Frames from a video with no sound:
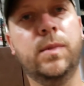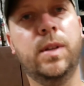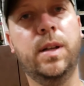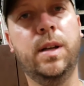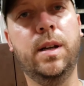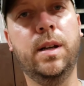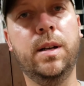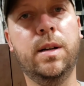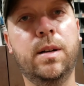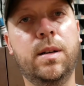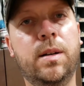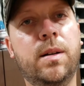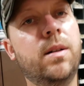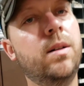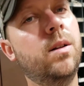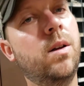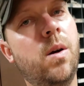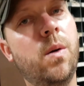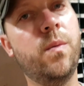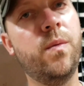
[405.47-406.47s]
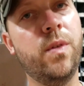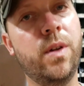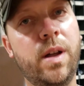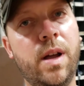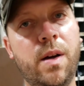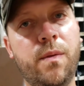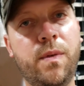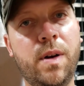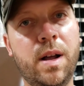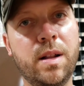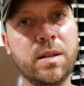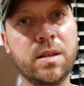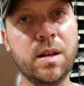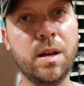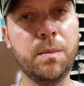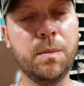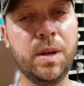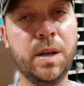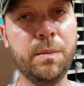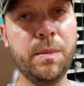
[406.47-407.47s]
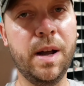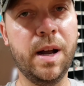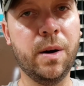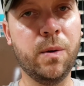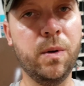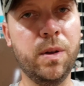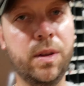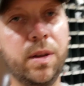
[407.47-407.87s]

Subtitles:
and hopefully I'll find something and get back